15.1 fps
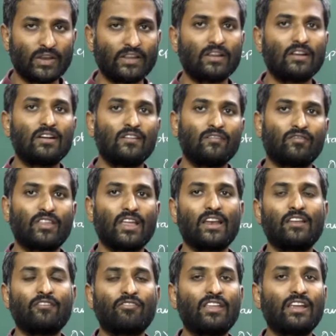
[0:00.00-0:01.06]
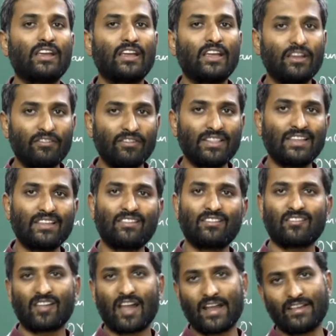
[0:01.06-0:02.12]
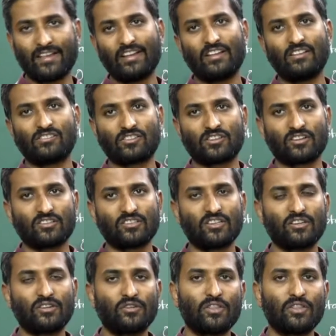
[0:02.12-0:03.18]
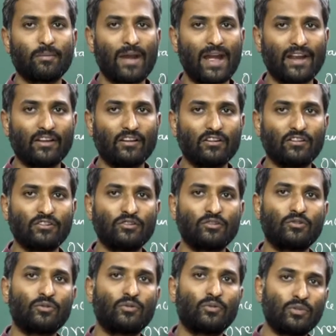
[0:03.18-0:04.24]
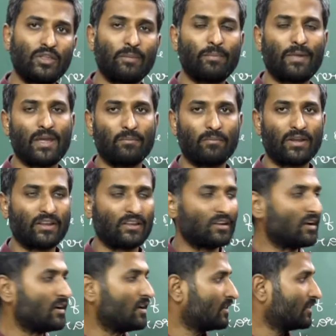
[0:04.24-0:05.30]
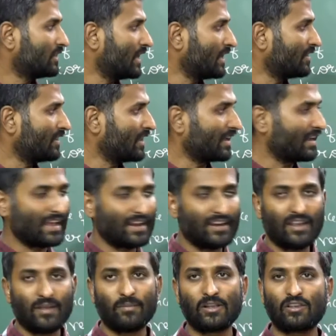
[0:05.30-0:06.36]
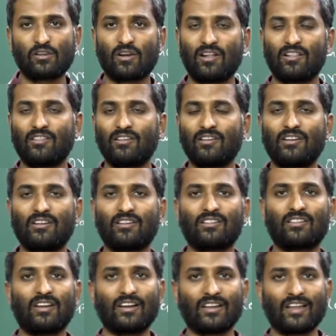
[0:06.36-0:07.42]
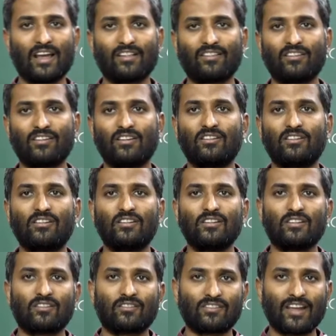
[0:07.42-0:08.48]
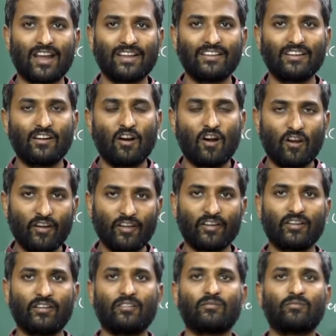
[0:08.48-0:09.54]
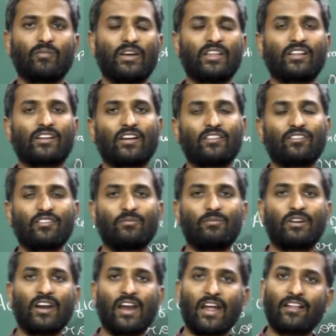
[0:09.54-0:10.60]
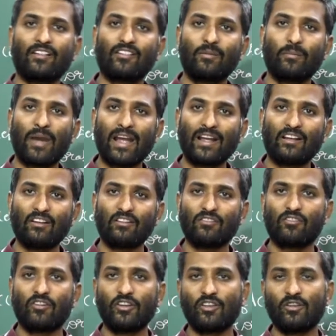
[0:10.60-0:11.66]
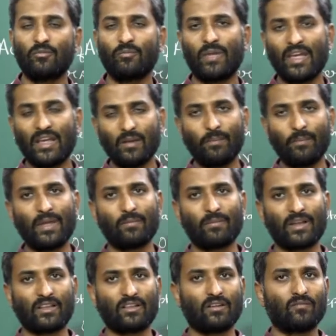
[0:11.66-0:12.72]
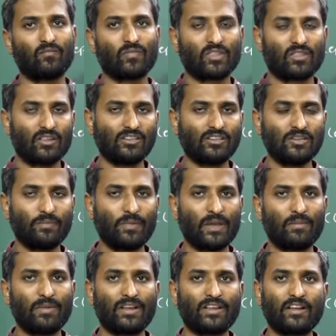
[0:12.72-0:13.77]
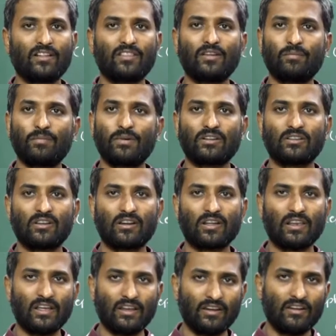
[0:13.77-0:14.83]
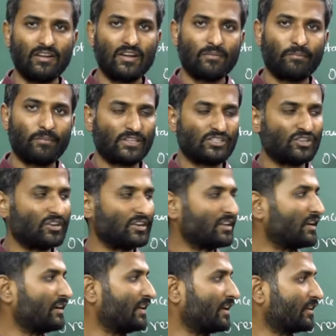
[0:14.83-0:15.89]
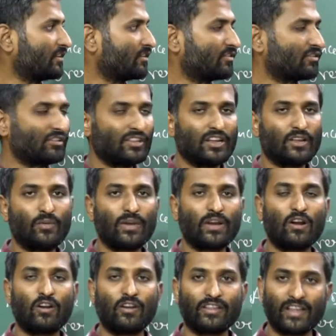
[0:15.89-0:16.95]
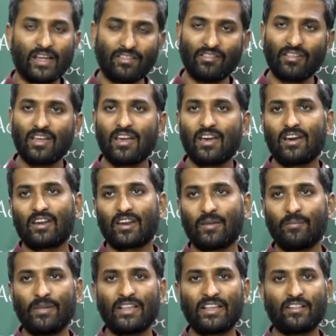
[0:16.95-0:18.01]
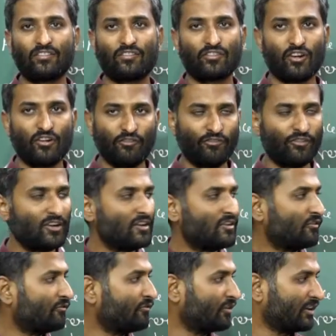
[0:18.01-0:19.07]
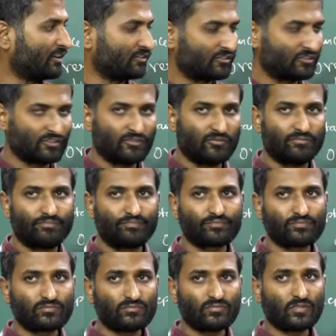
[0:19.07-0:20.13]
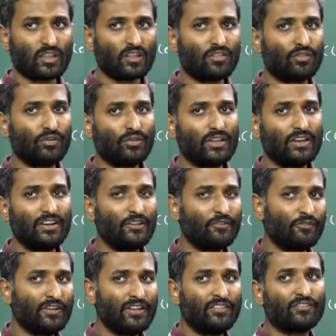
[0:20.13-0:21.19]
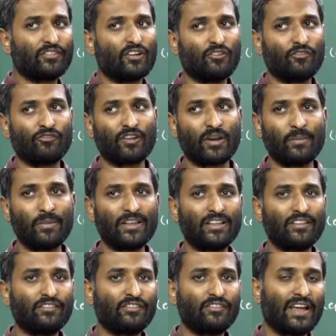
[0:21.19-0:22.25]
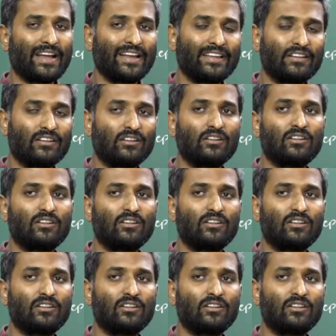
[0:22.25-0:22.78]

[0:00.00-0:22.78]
it, then if they given the standing instruction to the banker to do the payment, then they can able to consider that as a standing order by the customer, and the banker is going to make a payment, such a payment on the particular maturity date. So that we call it as remittance of funds. So the difference of remittance and